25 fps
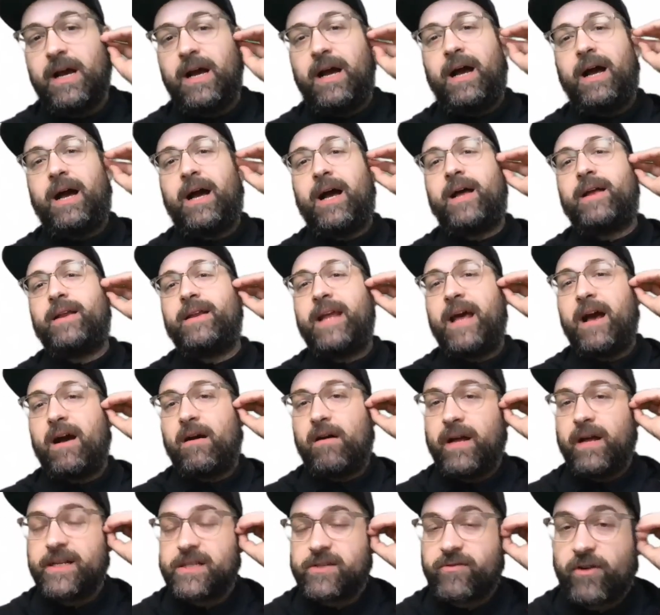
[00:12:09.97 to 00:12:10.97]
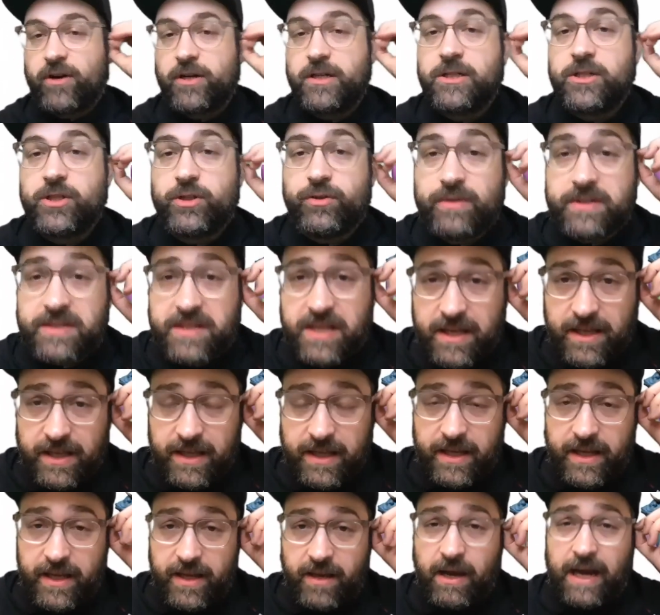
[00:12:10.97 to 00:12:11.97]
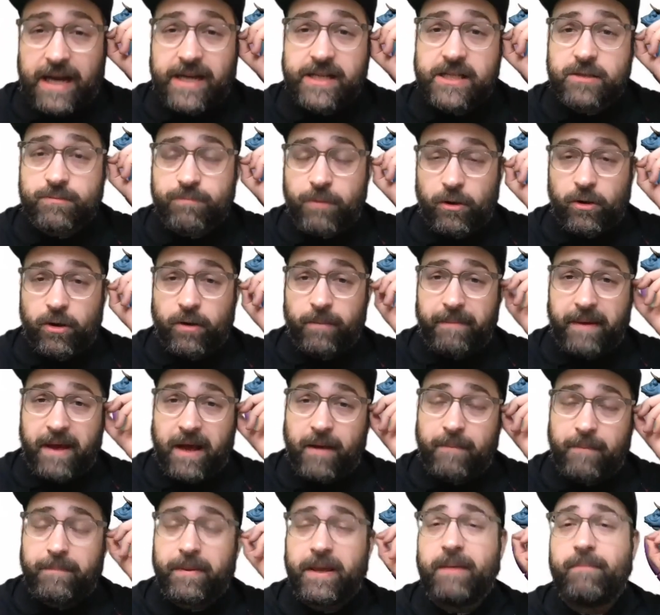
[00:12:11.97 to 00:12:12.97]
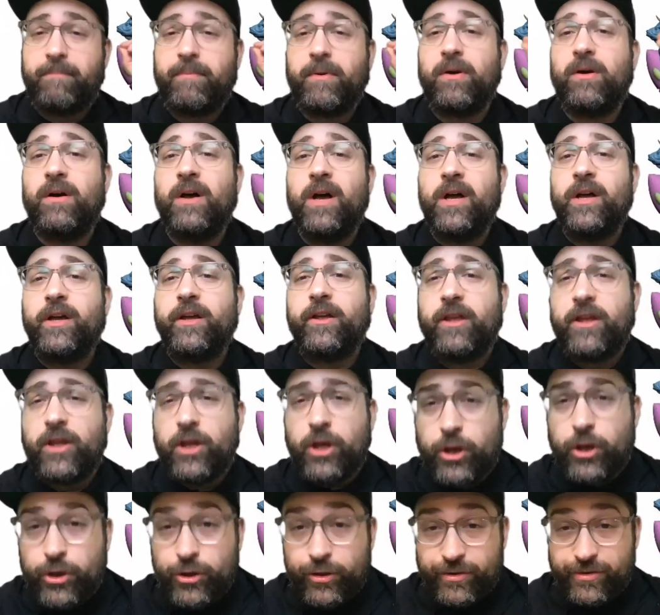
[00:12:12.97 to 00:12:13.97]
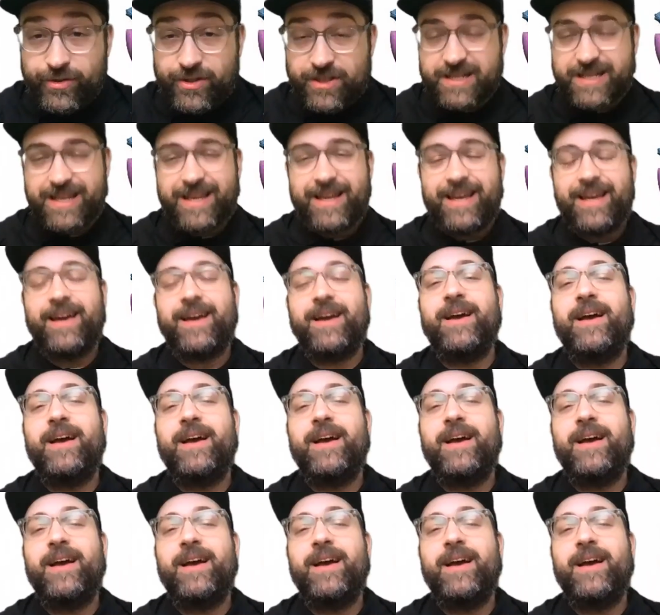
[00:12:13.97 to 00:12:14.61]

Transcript: Now, as far as utility, I spoke about people using